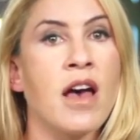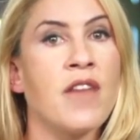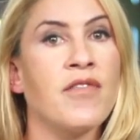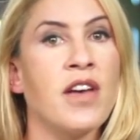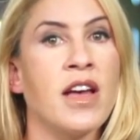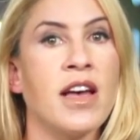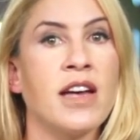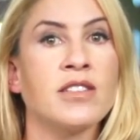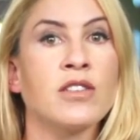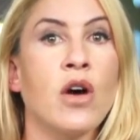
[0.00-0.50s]
the
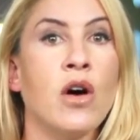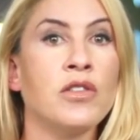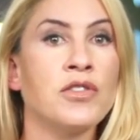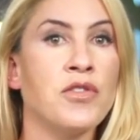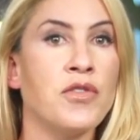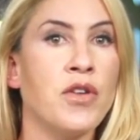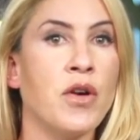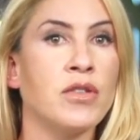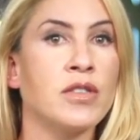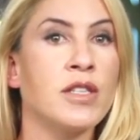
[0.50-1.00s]
FAS
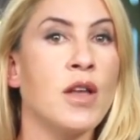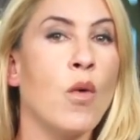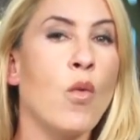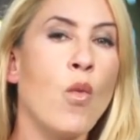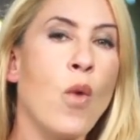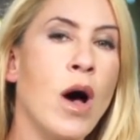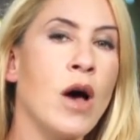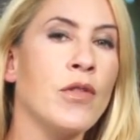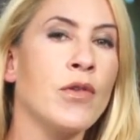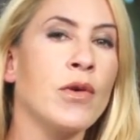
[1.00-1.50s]
also notes that
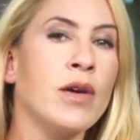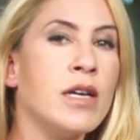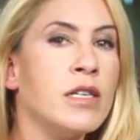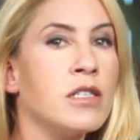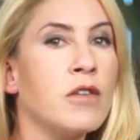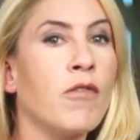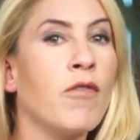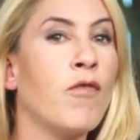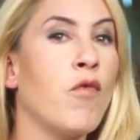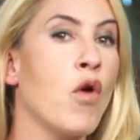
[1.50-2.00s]
while there
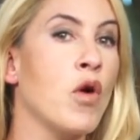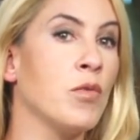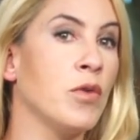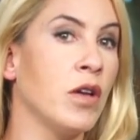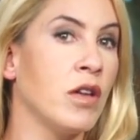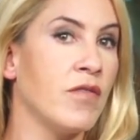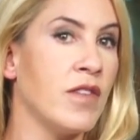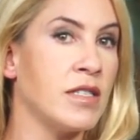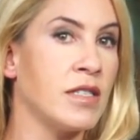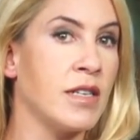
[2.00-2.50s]
is a
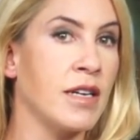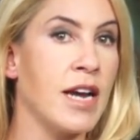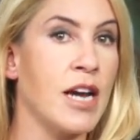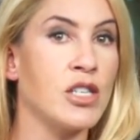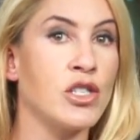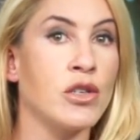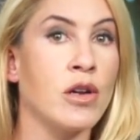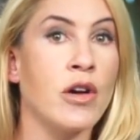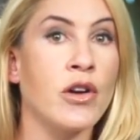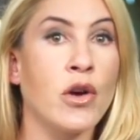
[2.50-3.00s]
formal
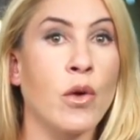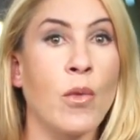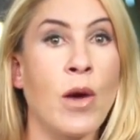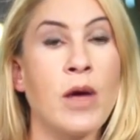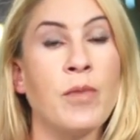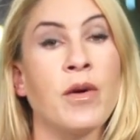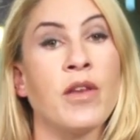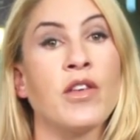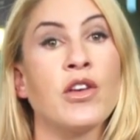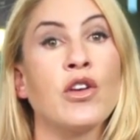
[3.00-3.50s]
investigation
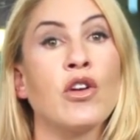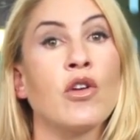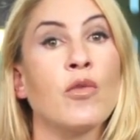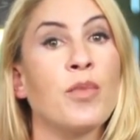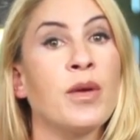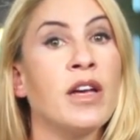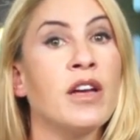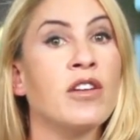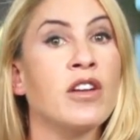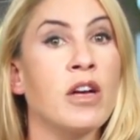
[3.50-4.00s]
underway by the
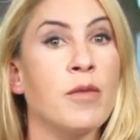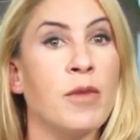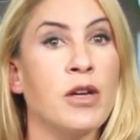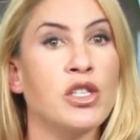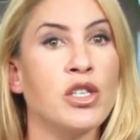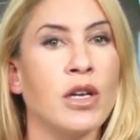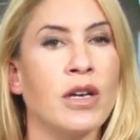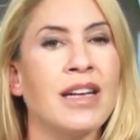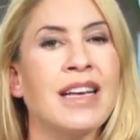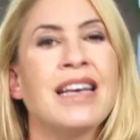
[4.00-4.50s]
European
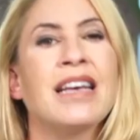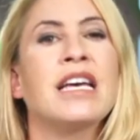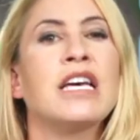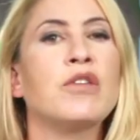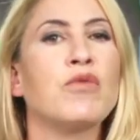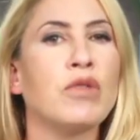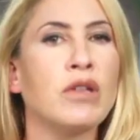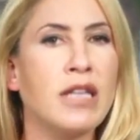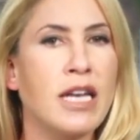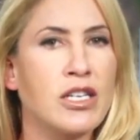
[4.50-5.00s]
Commission
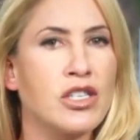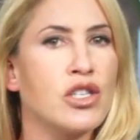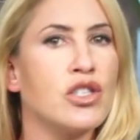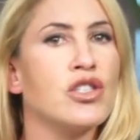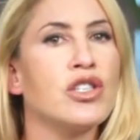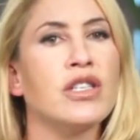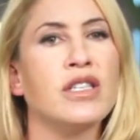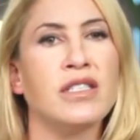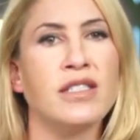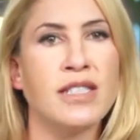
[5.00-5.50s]
in relation
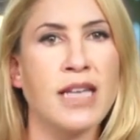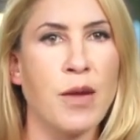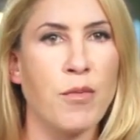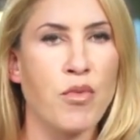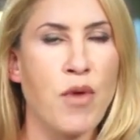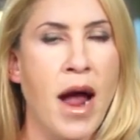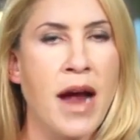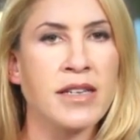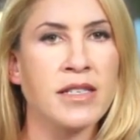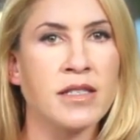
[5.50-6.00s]
to these same
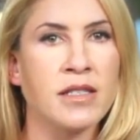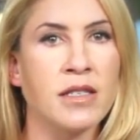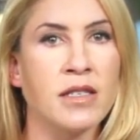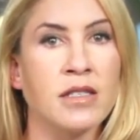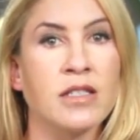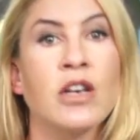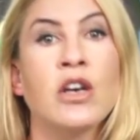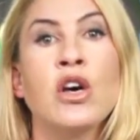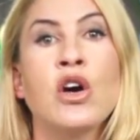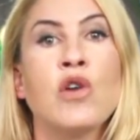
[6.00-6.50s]

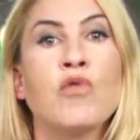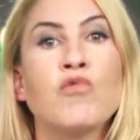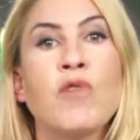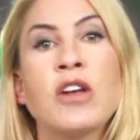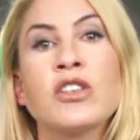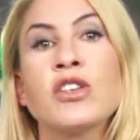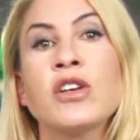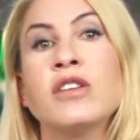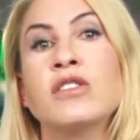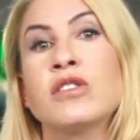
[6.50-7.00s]
practices,
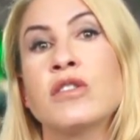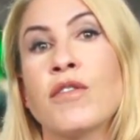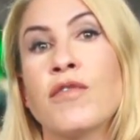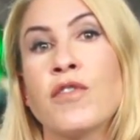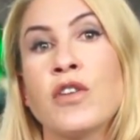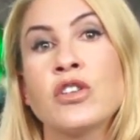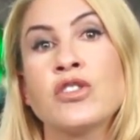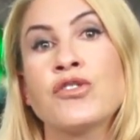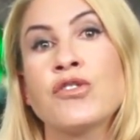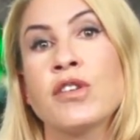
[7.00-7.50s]
Russia is the
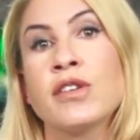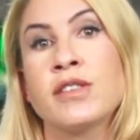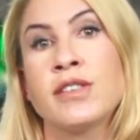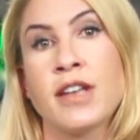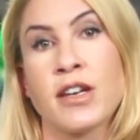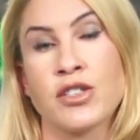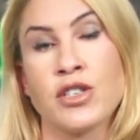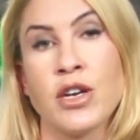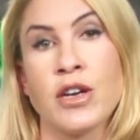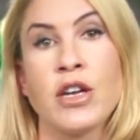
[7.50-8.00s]
first
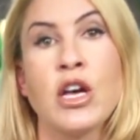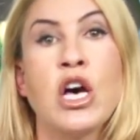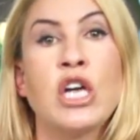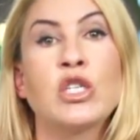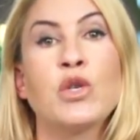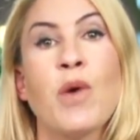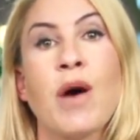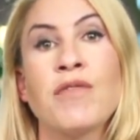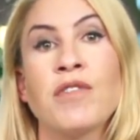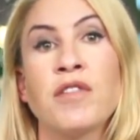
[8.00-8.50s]
jurisdiction
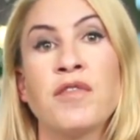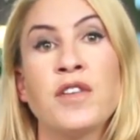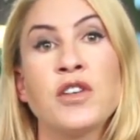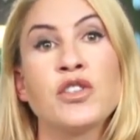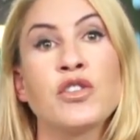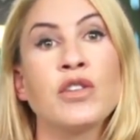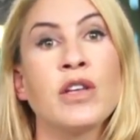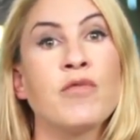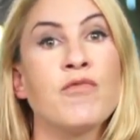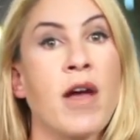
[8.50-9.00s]
to have
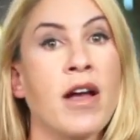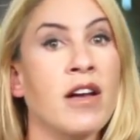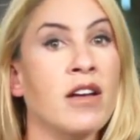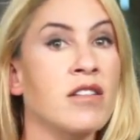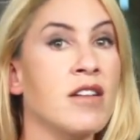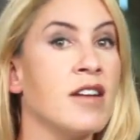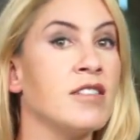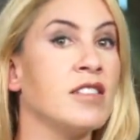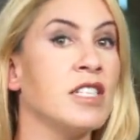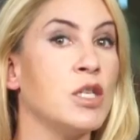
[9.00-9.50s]
officially
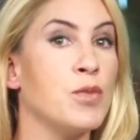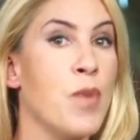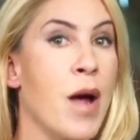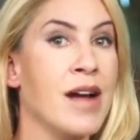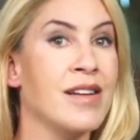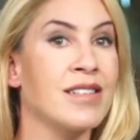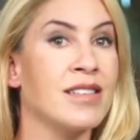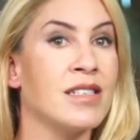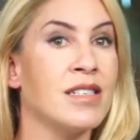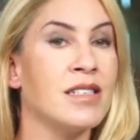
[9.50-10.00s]
recognized these
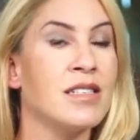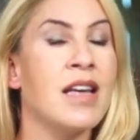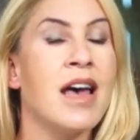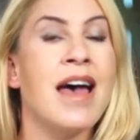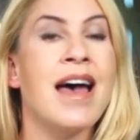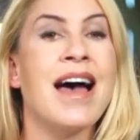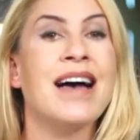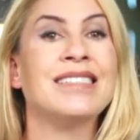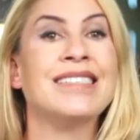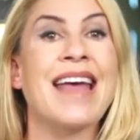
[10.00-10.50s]
practices
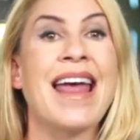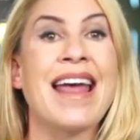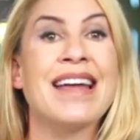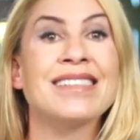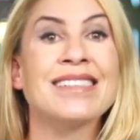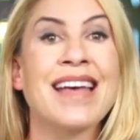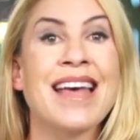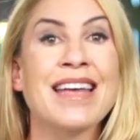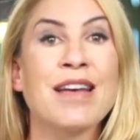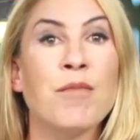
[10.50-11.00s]
as
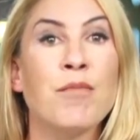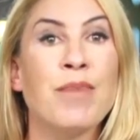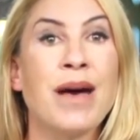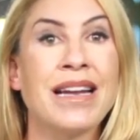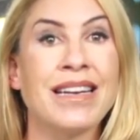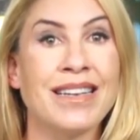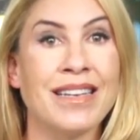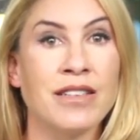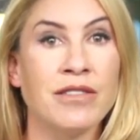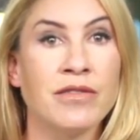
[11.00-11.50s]
anti
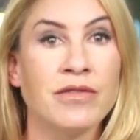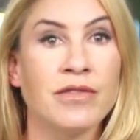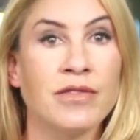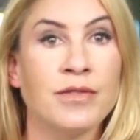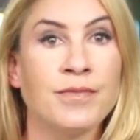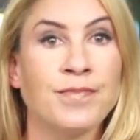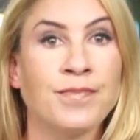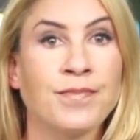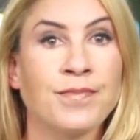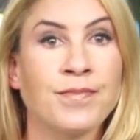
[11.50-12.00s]

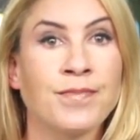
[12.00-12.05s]
competitive.